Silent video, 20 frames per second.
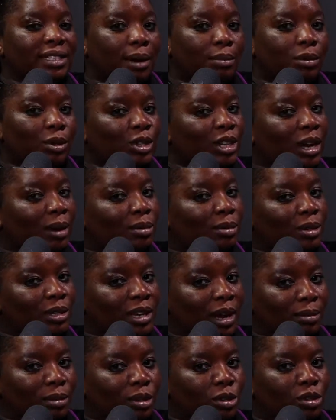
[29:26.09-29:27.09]

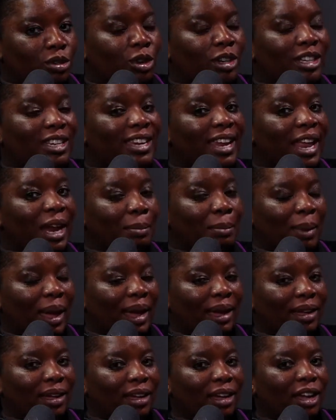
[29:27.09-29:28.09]

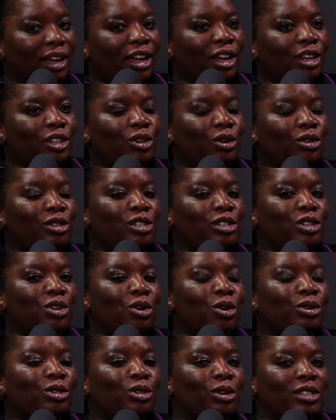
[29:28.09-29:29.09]

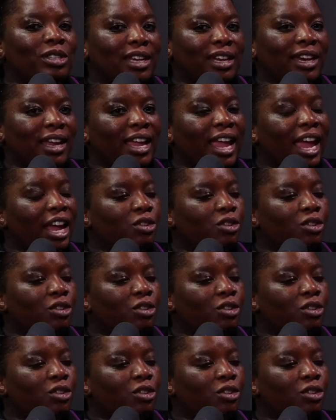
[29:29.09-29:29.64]
www.nedbank.co.za,